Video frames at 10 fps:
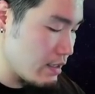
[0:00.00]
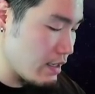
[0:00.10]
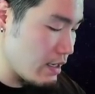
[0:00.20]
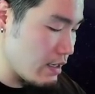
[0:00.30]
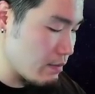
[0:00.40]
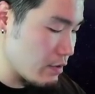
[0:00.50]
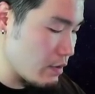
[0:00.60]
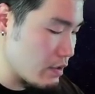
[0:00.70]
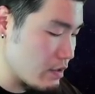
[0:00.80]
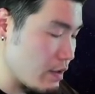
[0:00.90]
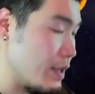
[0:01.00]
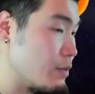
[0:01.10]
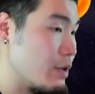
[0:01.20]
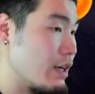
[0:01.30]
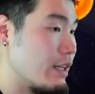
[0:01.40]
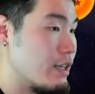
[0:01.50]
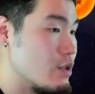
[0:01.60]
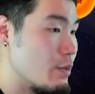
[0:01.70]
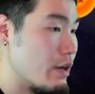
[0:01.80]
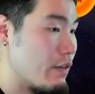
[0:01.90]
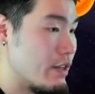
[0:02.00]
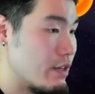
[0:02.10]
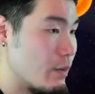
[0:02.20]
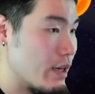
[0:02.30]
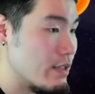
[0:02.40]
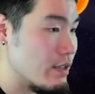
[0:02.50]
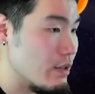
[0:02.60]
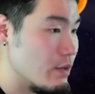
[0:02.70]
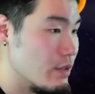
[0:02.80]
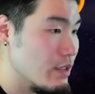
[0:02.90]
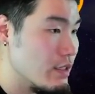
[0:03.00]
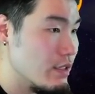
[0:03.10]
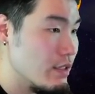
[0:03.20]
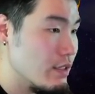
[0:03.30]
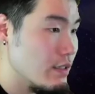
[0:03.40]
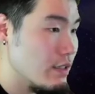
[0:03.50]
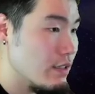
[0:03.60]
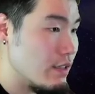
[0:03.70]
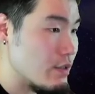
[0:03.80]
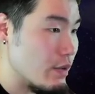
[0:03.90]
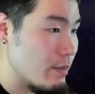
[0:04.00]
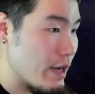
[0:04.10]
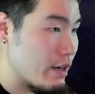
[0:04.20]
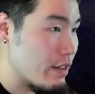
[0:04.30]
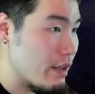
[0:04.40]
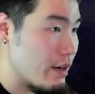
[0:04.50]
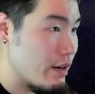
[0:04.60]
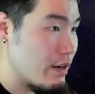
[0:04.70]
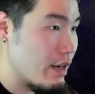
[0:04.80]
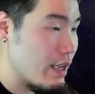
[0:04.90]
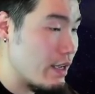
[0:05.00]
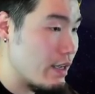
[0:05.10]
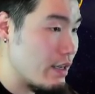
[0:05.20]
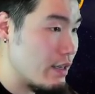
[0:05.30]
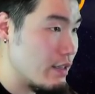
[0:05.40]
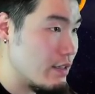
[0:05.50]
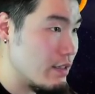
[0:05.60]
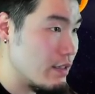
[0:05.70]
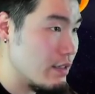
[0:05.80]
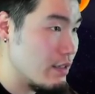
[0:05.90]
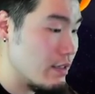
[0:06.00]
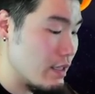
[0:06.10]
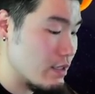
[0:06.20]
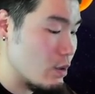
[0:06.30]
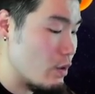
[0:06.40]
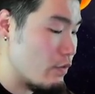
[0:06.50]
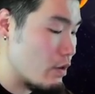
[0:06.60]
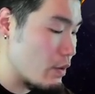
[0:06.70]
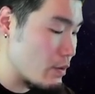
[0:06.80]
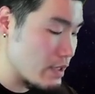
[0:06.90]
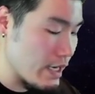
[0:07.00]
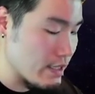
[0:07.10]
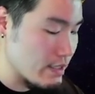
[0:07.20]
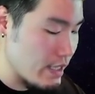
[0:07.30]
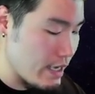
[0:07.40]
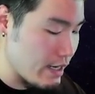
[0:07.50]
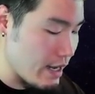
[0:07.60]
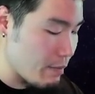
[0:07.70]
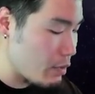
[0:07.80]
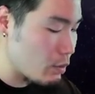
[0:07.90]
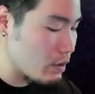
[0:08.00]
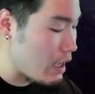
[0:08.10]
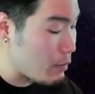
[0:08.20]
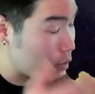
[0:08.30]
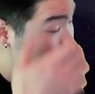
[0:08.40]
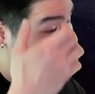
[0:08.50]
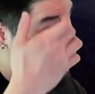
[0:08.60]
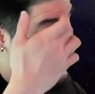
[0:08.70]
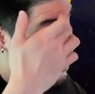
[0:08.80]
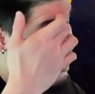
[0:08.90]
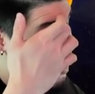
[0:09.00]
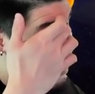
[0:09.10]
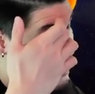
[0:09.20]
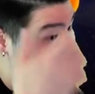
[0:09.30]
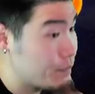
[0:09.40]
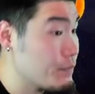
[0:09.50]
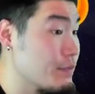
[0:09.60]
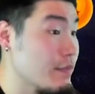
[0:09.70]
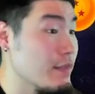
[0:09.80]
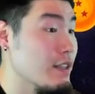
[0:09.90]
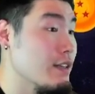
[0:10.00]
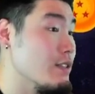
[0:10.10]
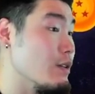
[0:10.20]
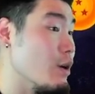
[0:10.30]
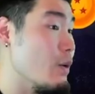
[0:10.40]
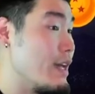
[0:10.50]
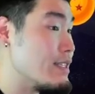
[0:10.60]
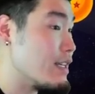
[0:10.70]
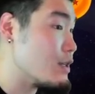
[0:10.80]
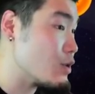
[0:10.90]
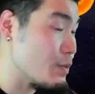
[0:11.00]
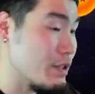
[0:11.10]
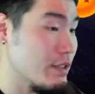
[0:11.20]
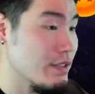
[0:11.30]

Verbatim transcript: I'm going to, I mean, we got to get a super off either way, so doesn't really matter there. And let's go for Rose instead. I'm, o I'm only going to give him one orb. So no 18 key super.